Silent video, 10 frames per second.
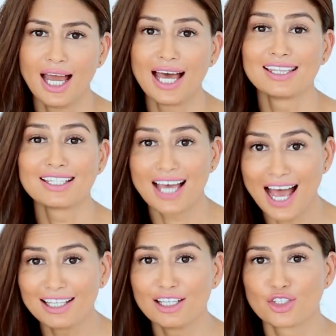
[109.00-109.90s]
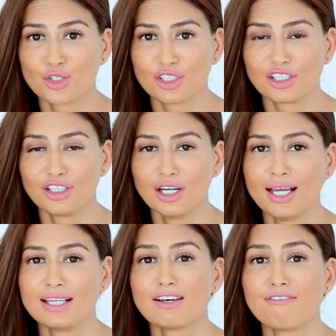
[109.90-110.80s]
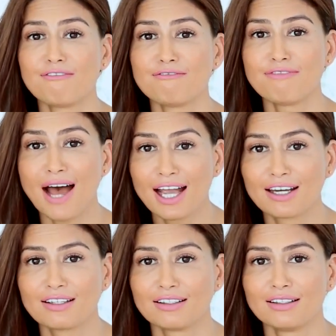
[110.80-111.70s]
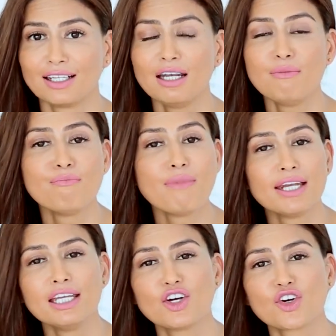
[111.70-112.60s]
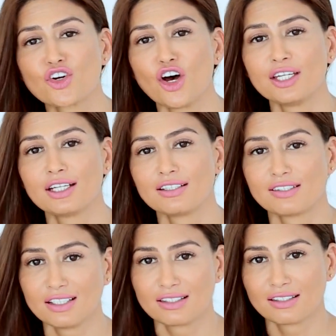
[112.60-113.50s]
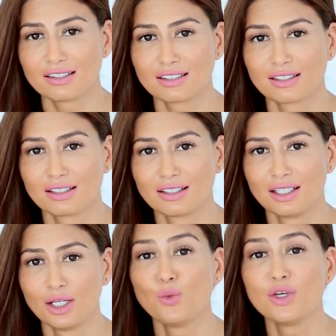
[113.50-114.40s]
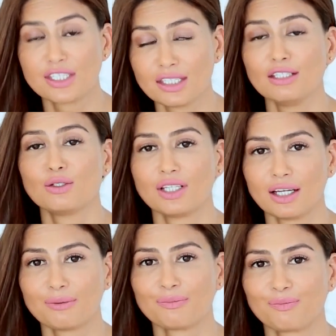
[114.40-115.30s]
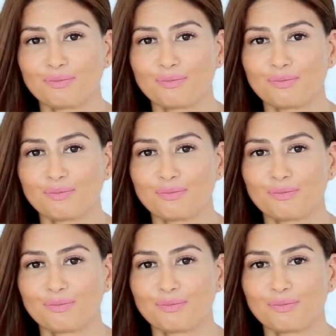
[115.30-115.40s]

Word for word: And this added sugar is a factor in many chronic diseases we see today.